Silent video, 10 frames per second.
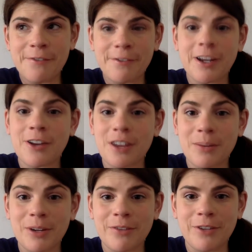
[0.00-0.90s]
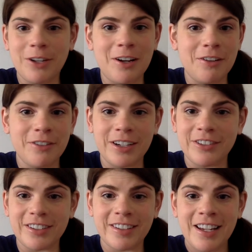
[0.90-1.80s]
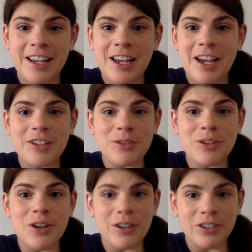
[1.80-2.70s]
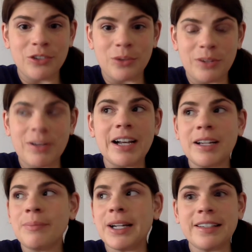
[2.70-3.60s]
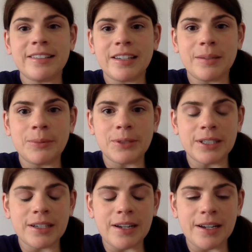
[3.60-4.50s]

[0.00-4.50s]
fear that I'm going to fall off, and I just do not enjoy riding bikes anymore.